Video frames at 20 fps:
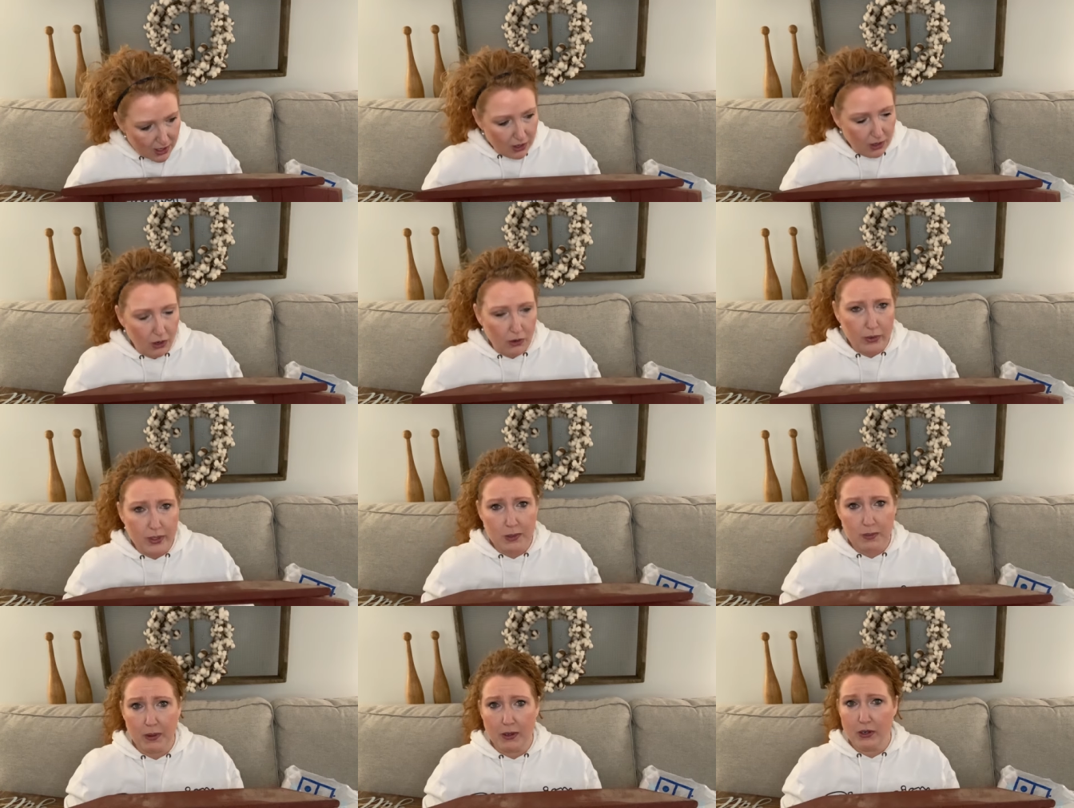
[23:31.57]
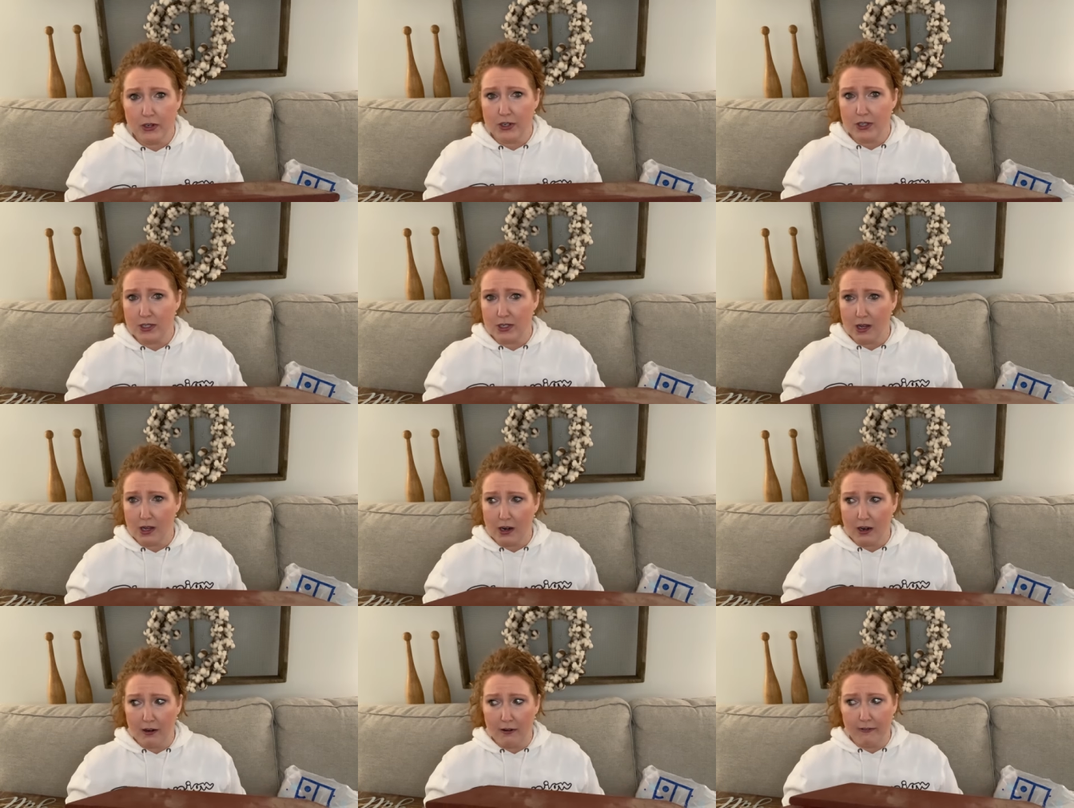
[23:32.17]
Always better to
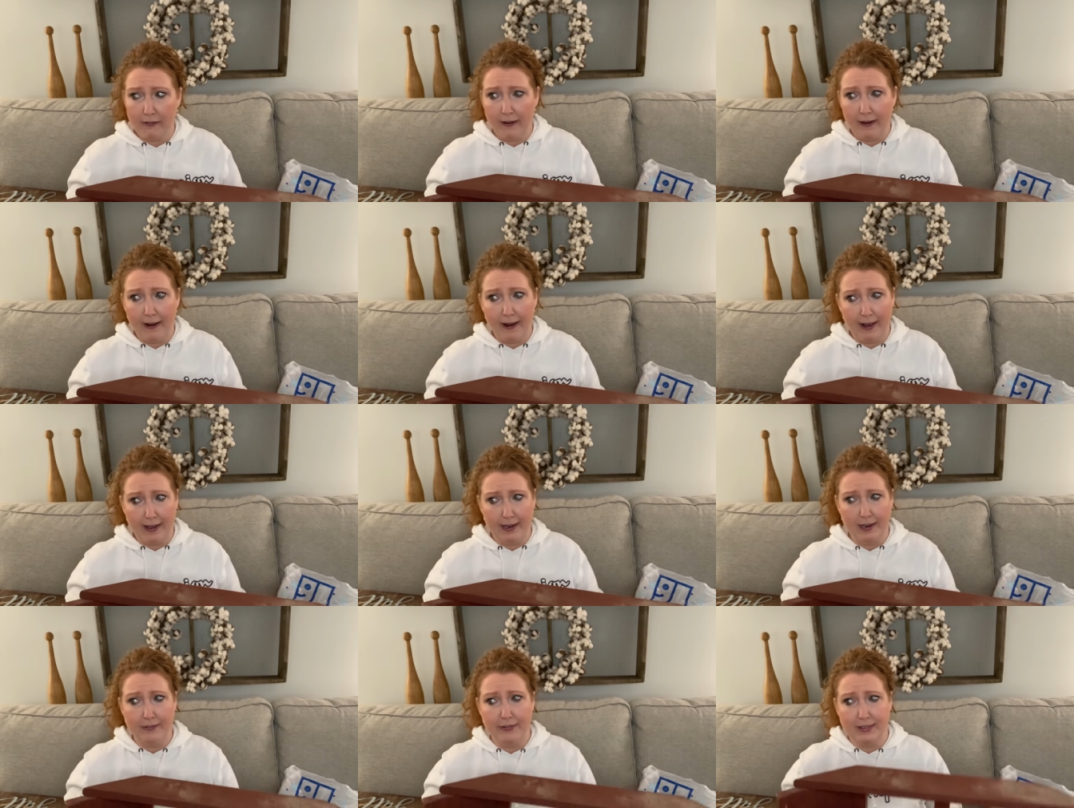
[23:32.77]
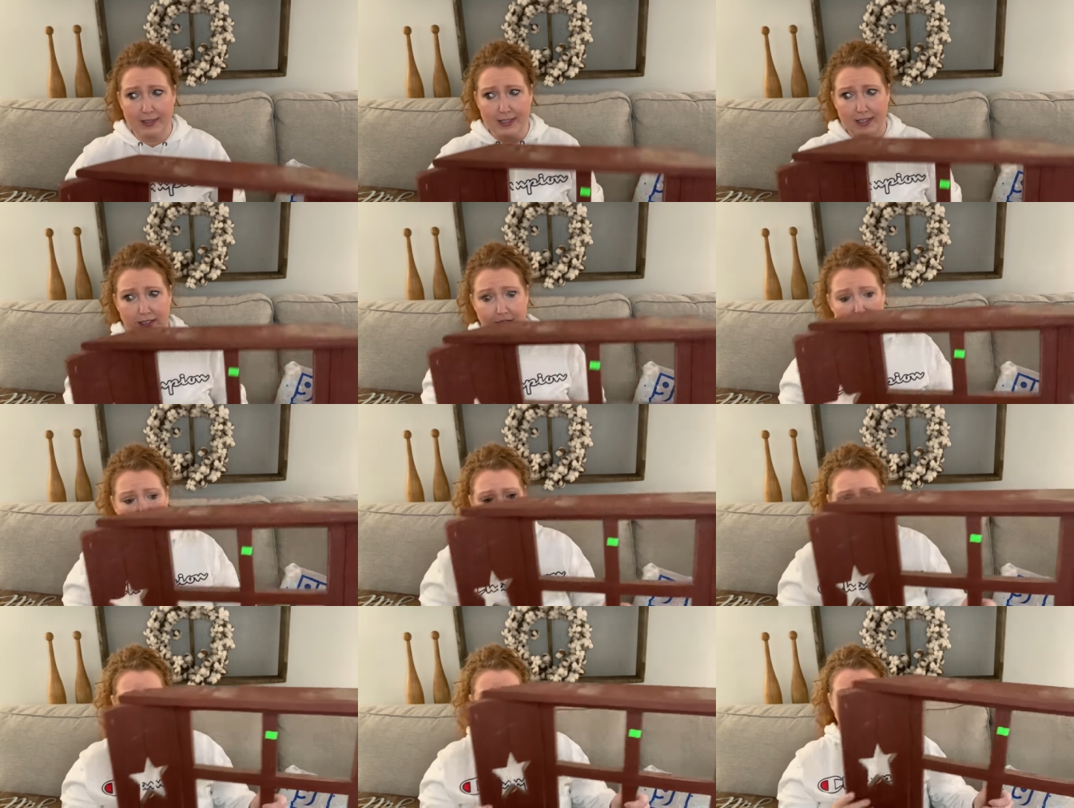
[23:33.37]
start off high, and if it sits
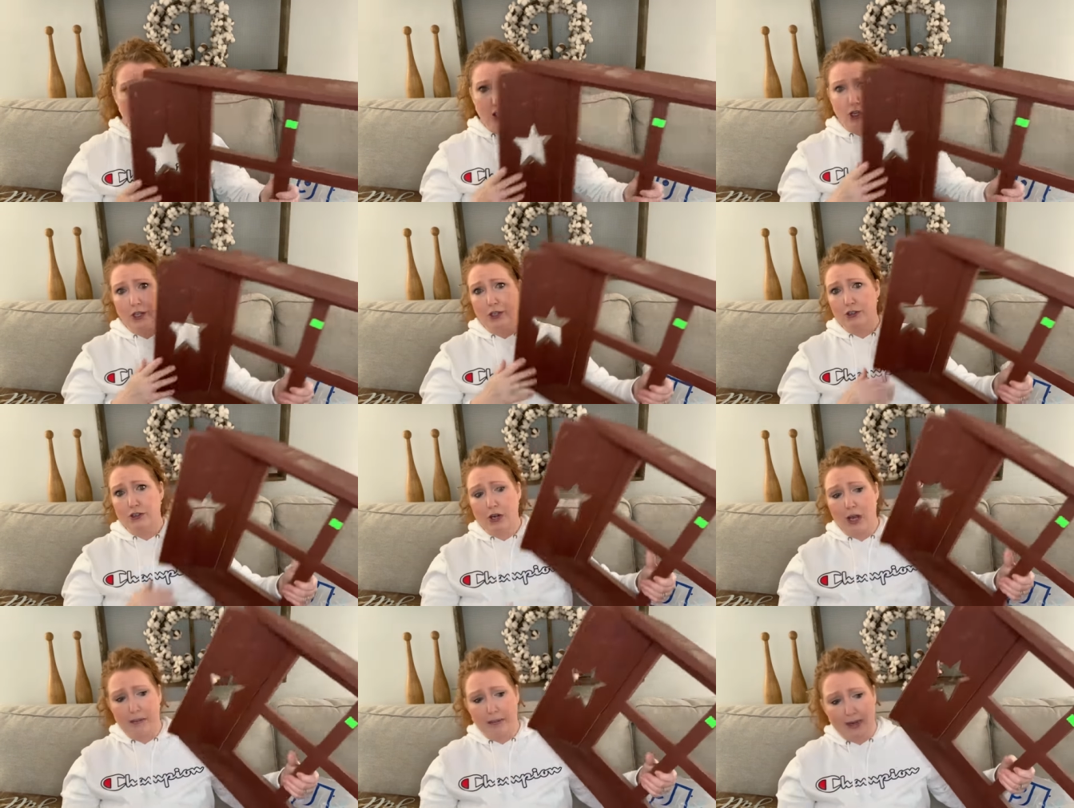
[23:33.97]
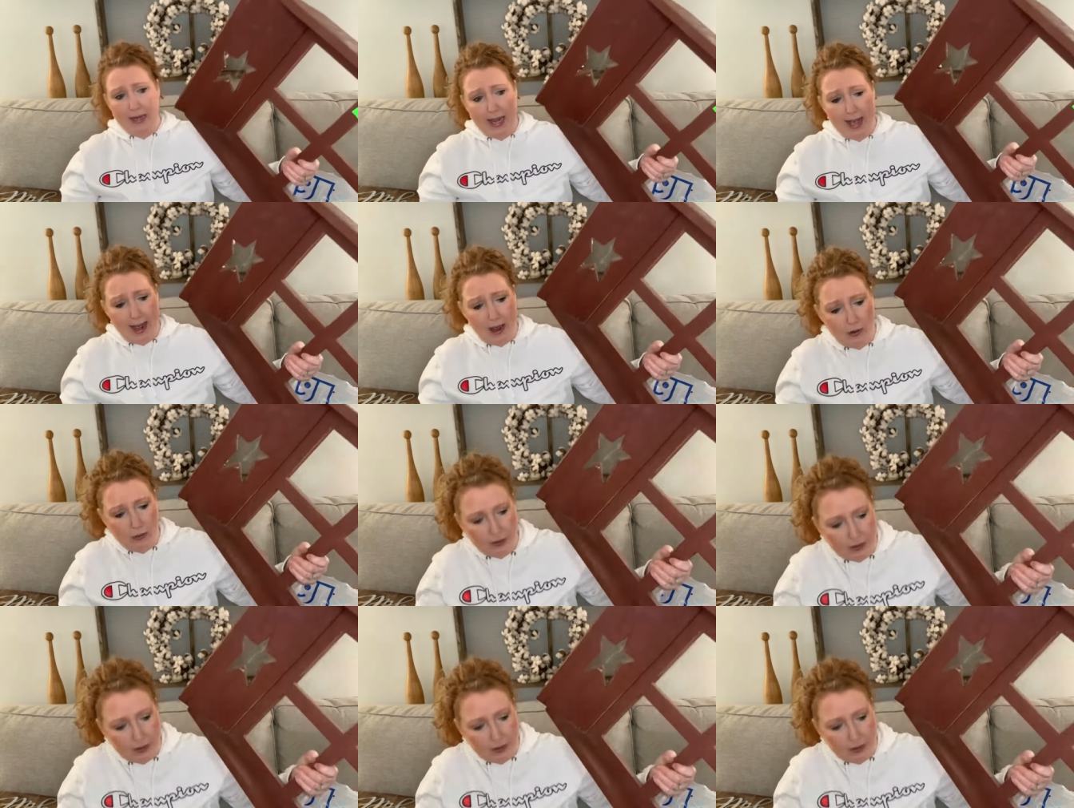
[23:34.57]
too long, you can drop it down.